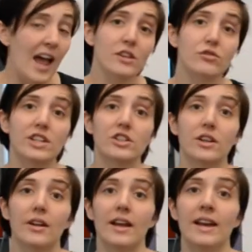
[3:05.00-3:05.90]
has reached
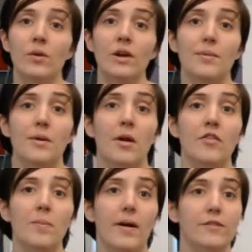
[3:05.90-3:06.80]
an equilibrium of
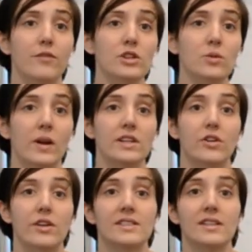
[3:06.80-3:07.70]
about 41
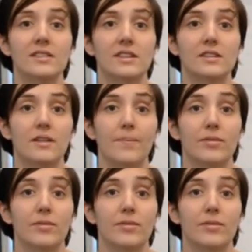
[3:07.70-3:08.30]
degrees Celsius.